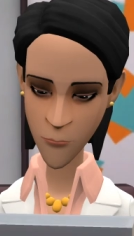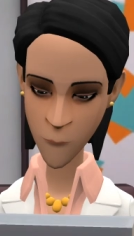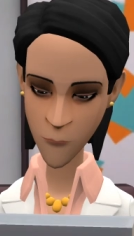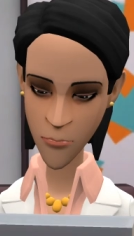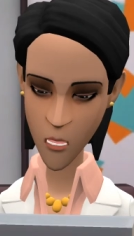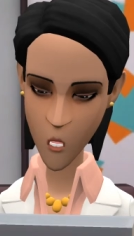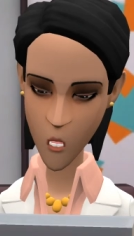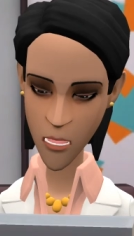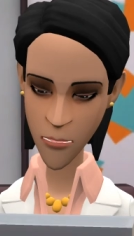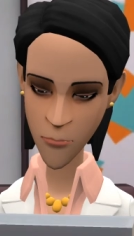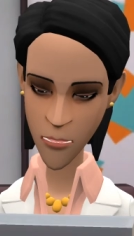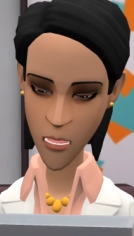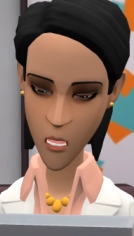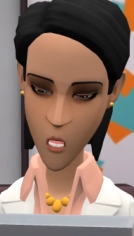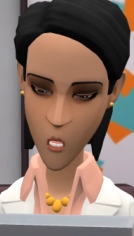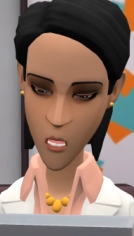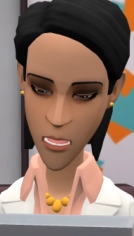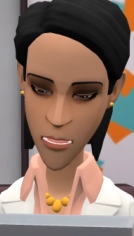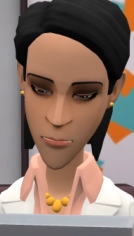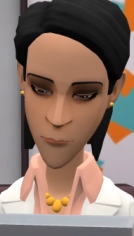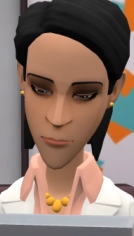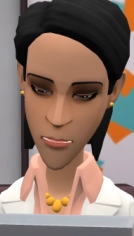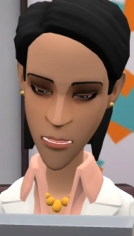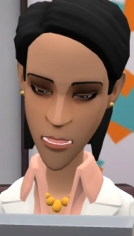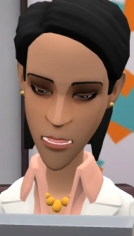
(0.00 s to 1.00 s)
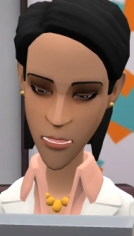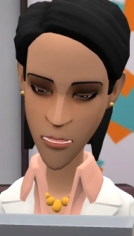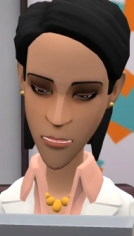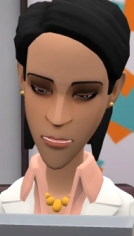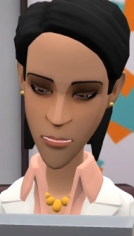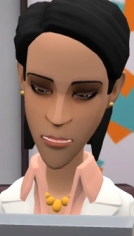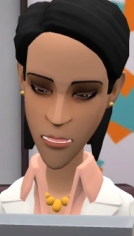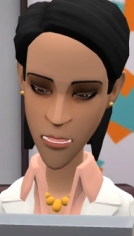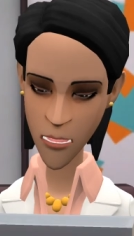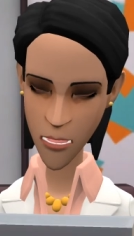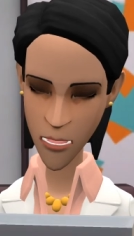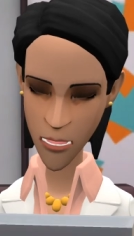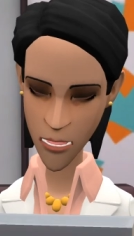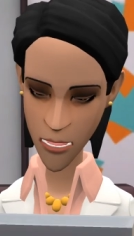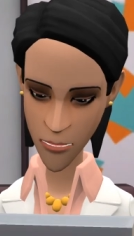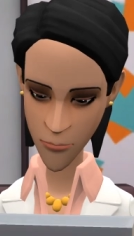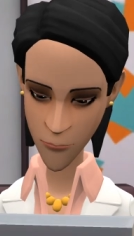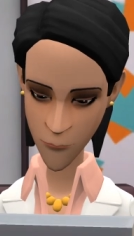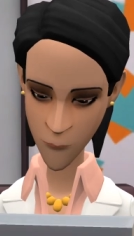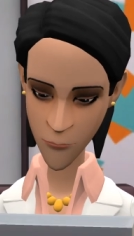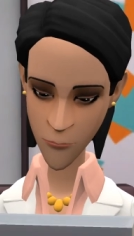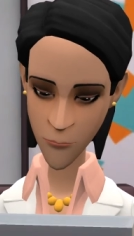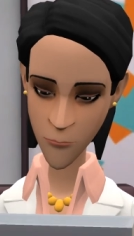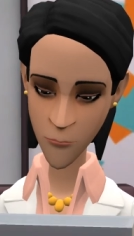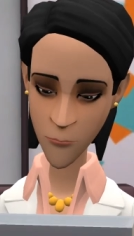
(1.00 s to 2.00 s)
How about we meet at 9
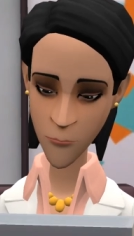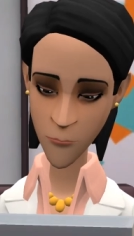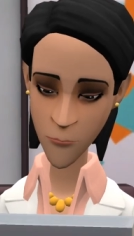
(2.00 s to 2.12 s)
a.m.?